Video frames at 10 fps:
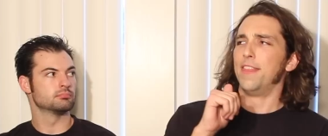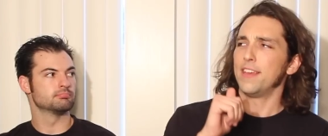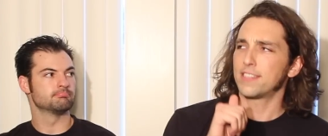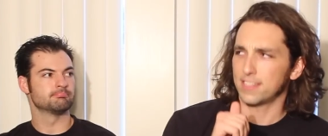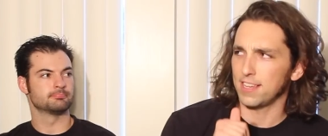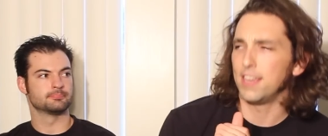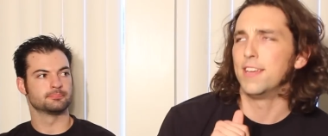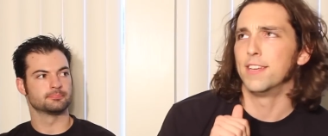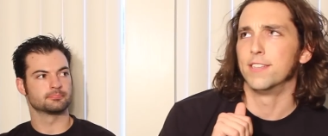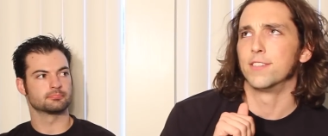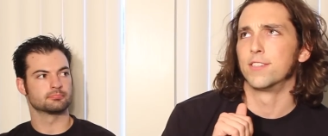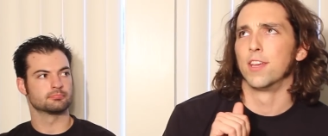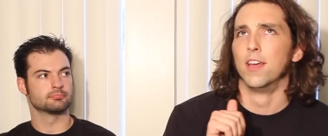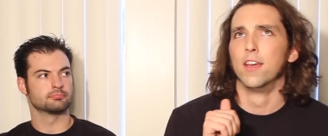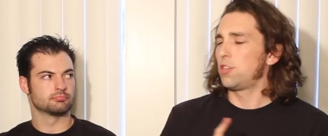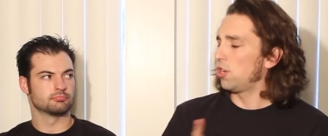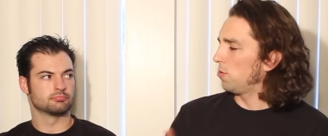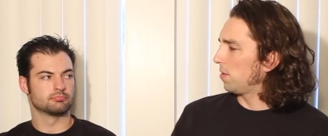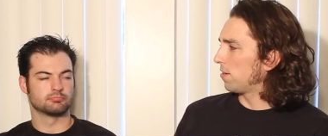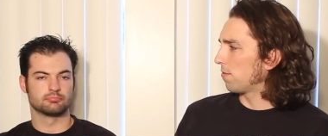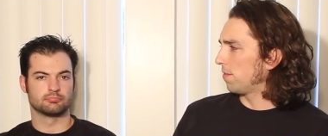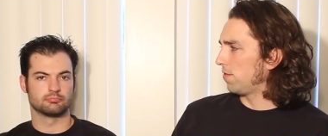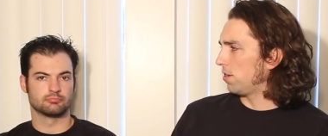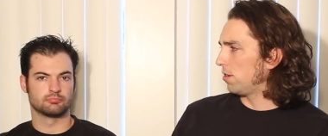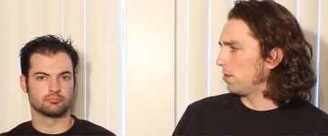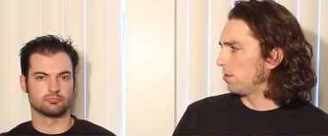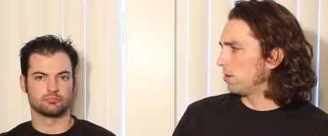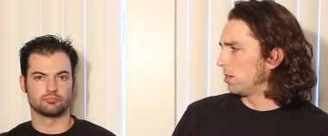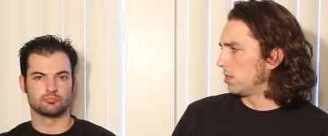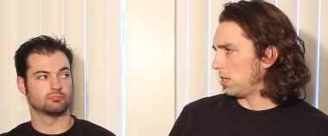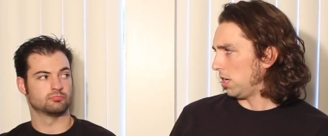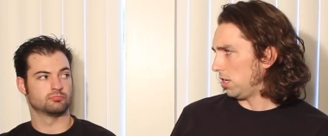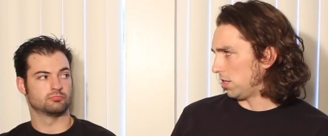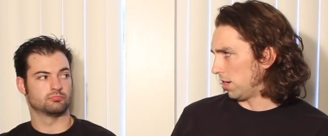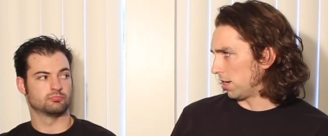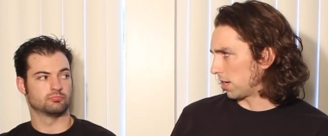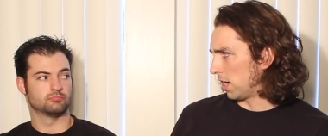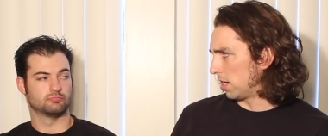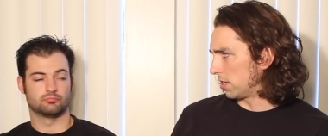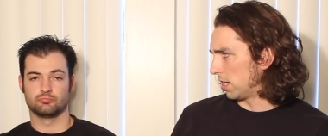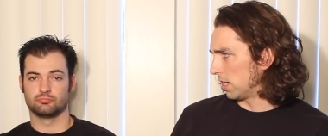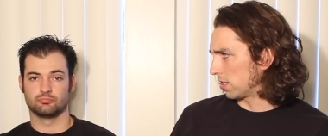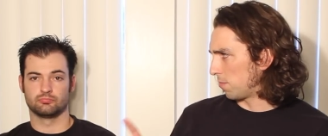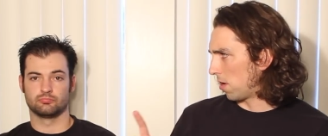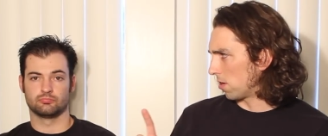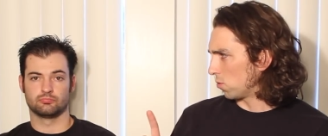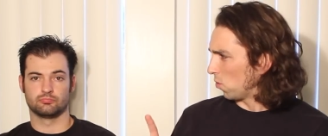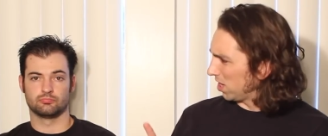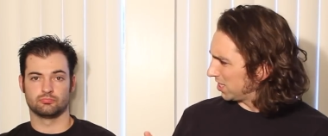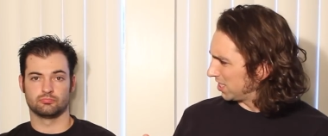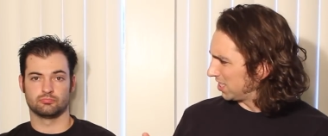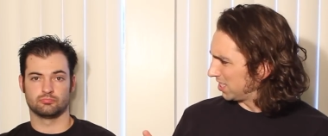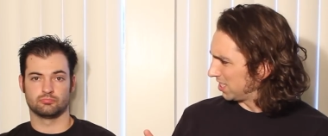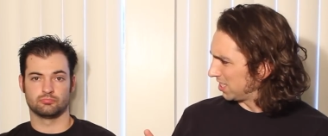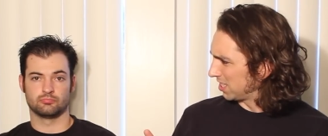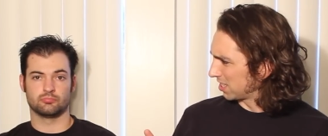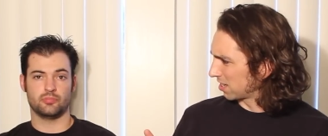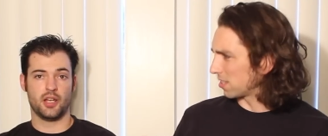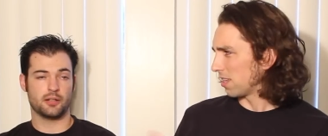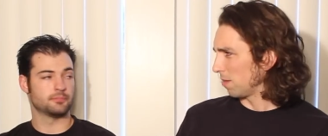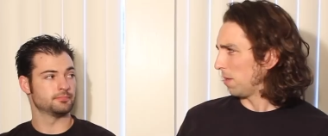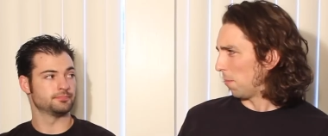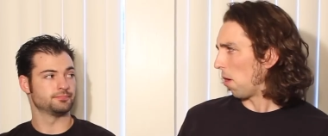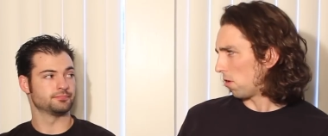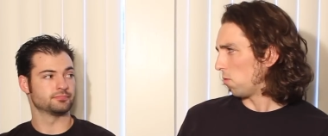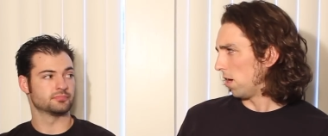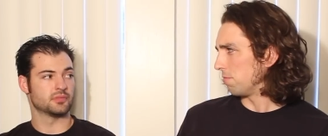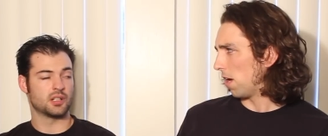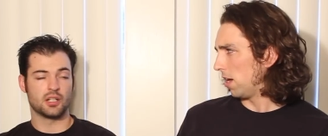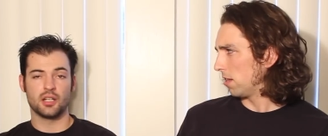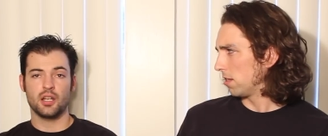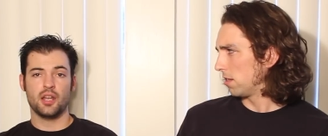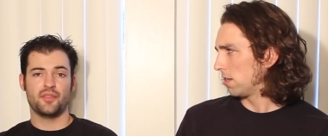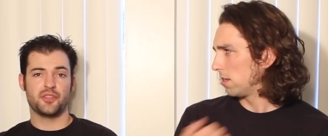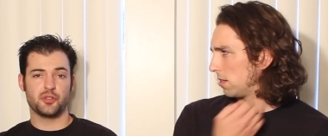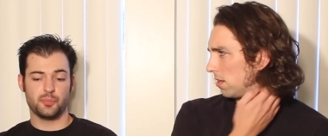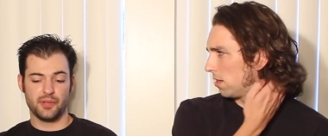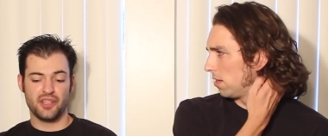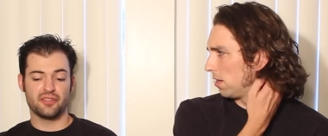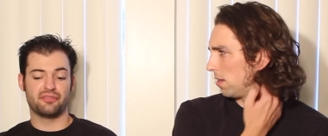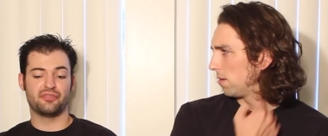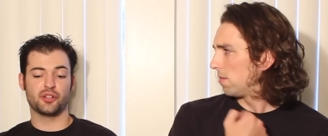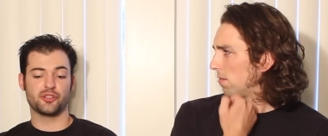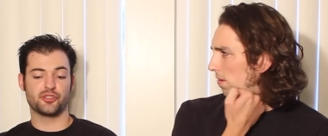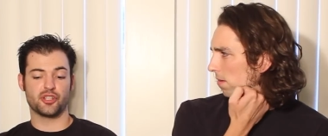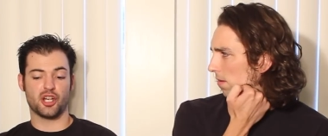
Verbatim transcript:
Speaker 1: This is 2 Minute Review T-shirt contest part one. Because yeah. It will be a part one, right? This will be the first